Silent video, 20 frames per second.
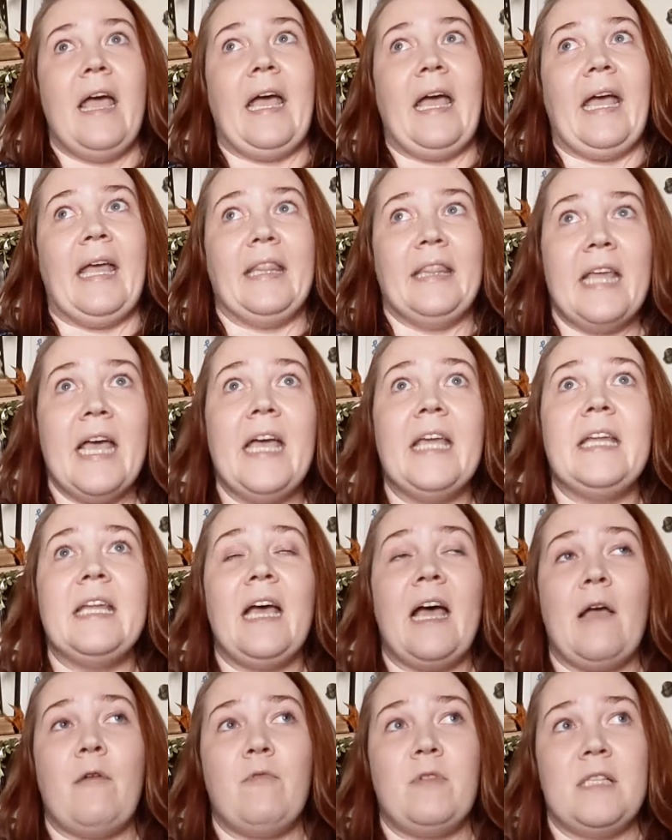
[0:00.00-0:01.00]
And then
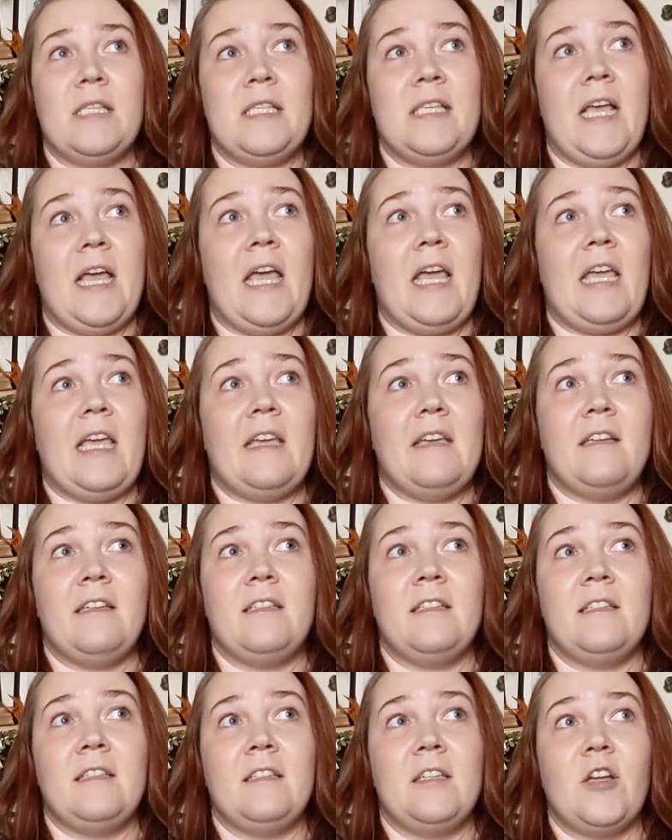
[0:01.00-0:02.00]
I would say,
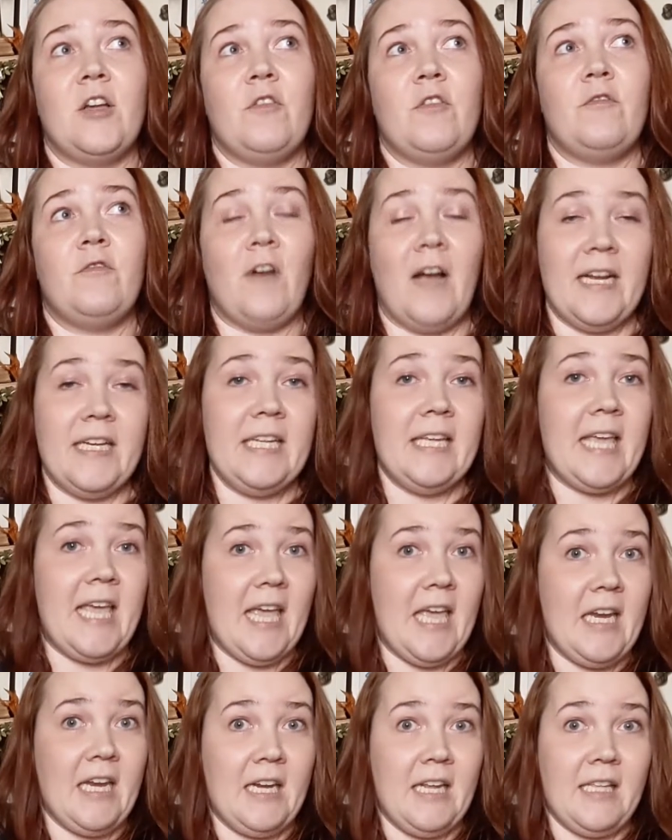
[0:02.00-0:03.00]
find a
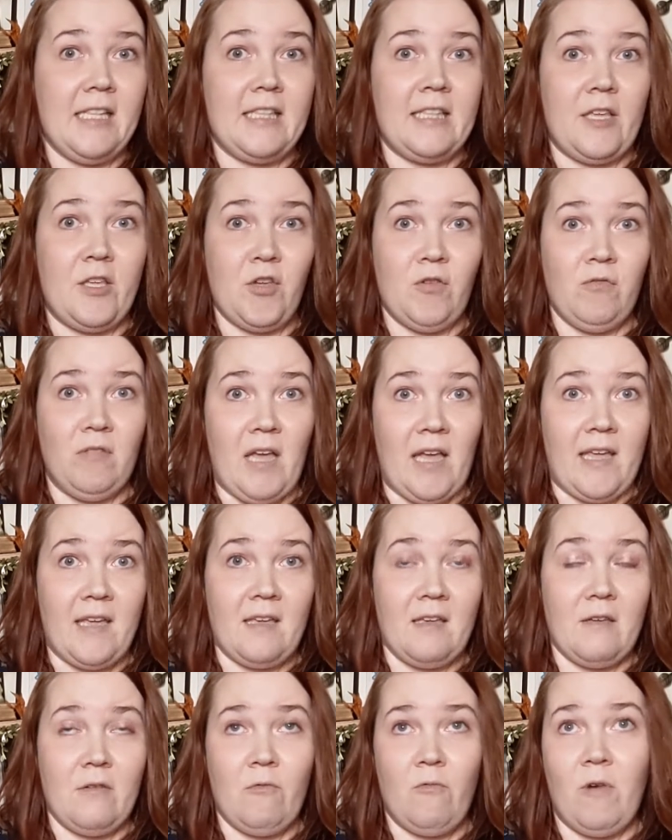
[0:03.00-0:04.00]
candidate that you like,
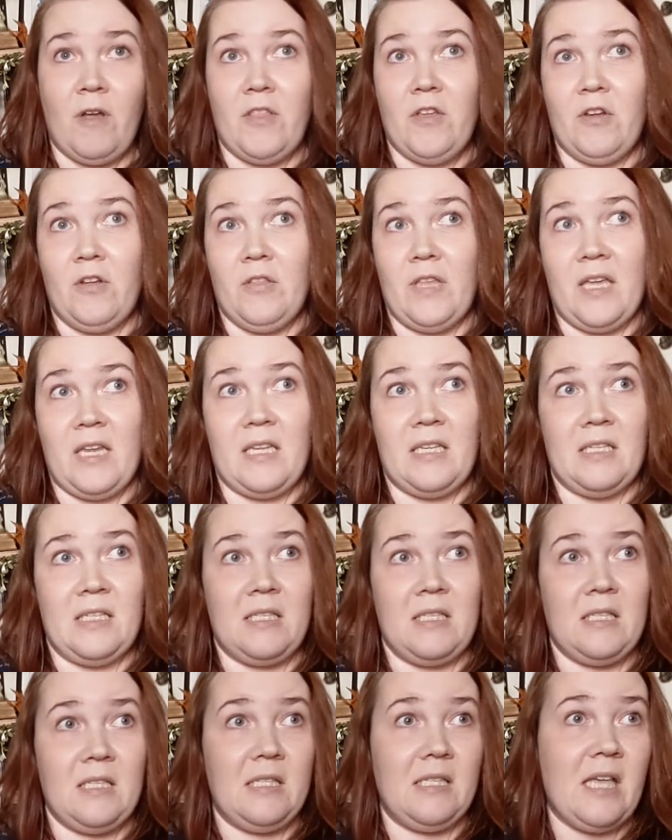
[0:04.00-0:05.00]
whether that
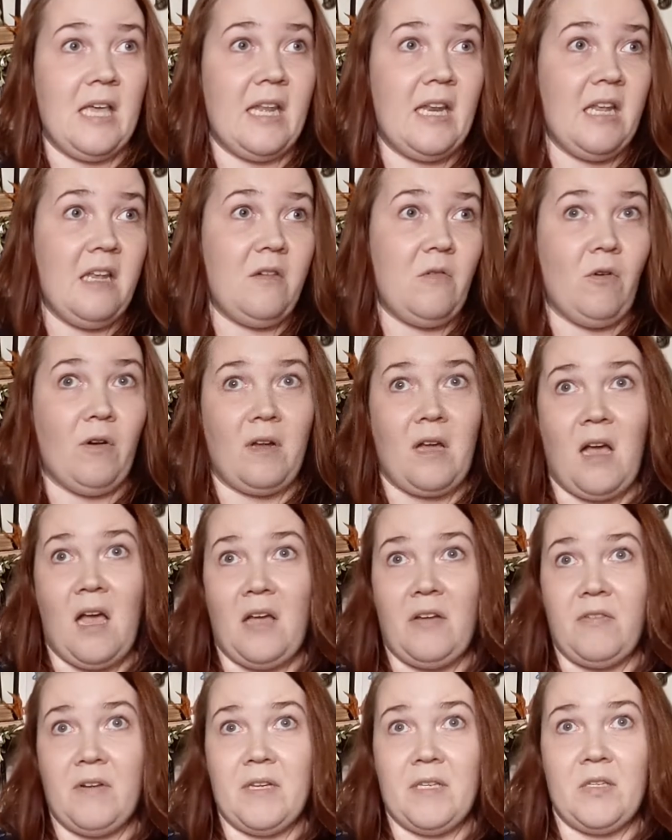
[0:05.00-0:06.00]
is Senate or
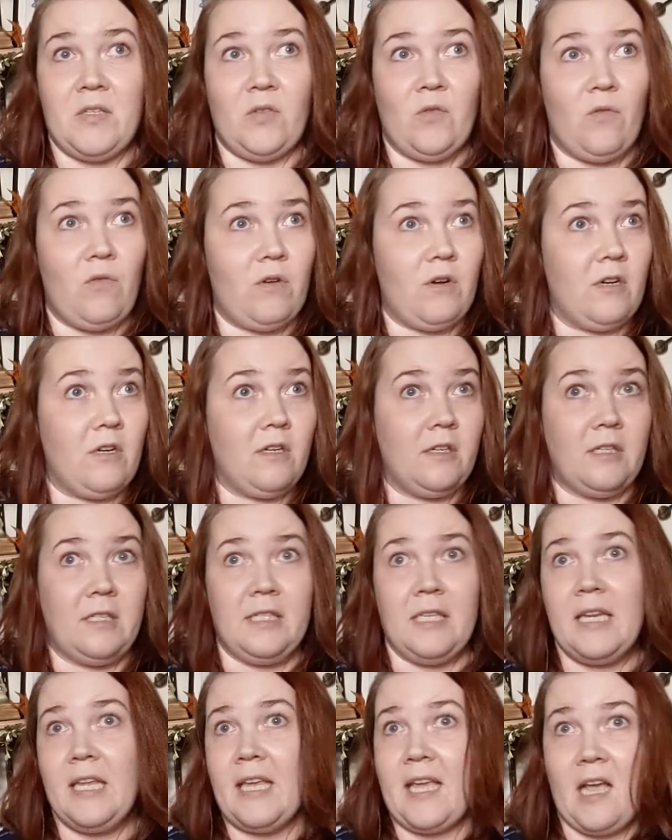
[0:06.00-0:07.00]
Congress or
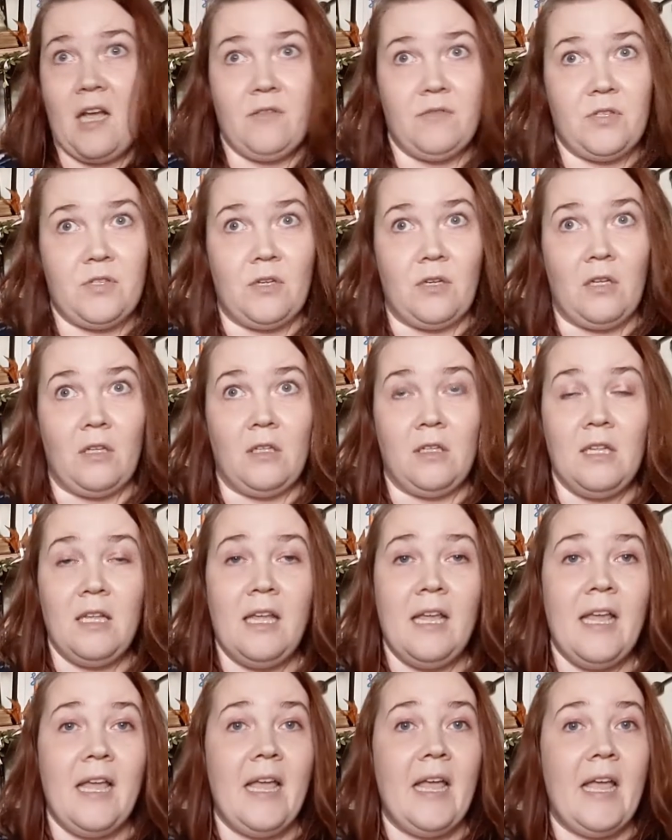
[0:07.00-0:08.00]
City Council,
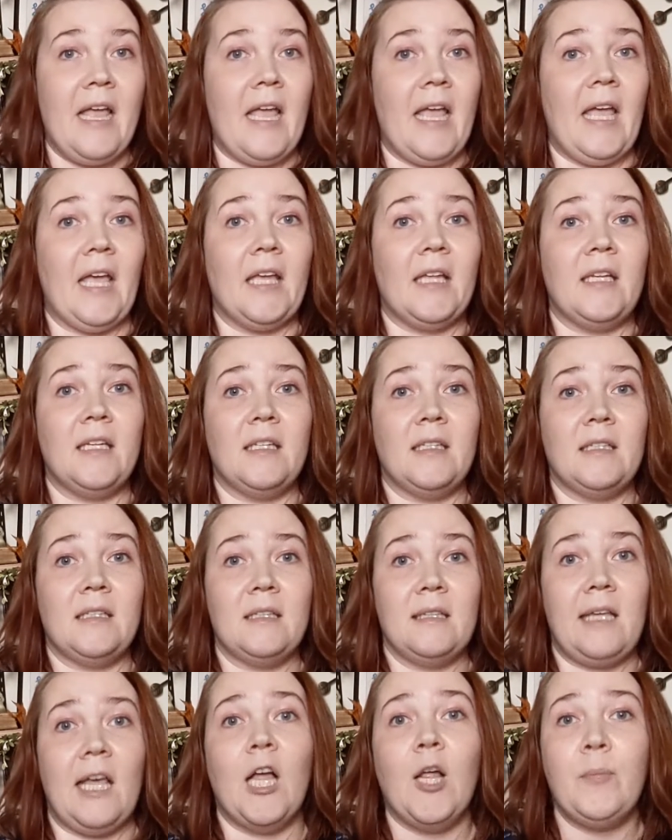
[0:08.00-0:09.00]
and
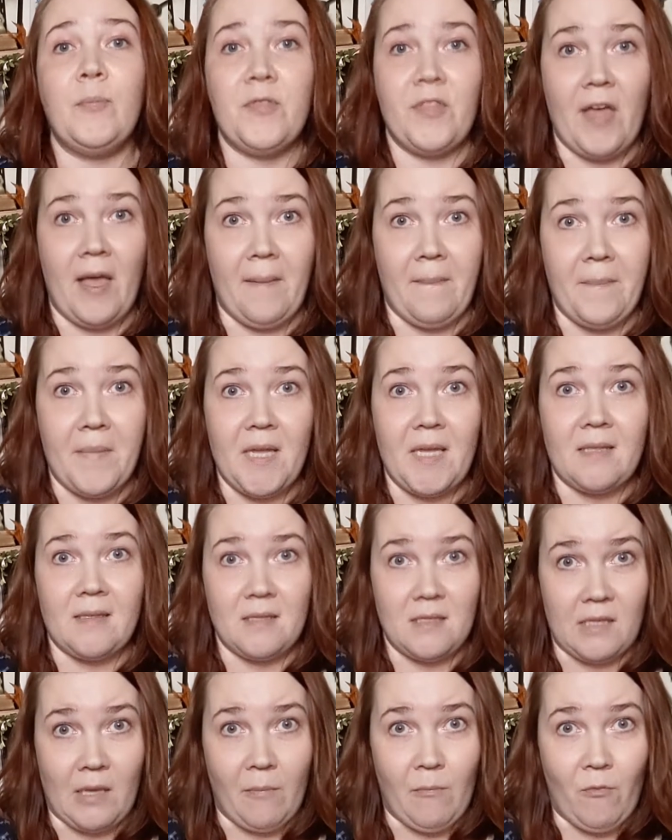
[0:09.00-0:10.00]
help them in
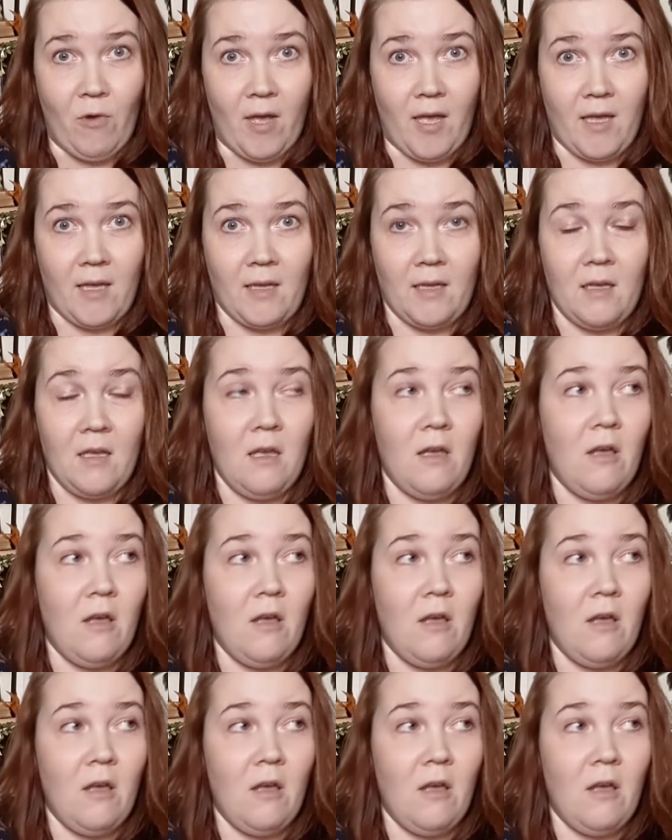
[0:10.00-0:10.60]
some way.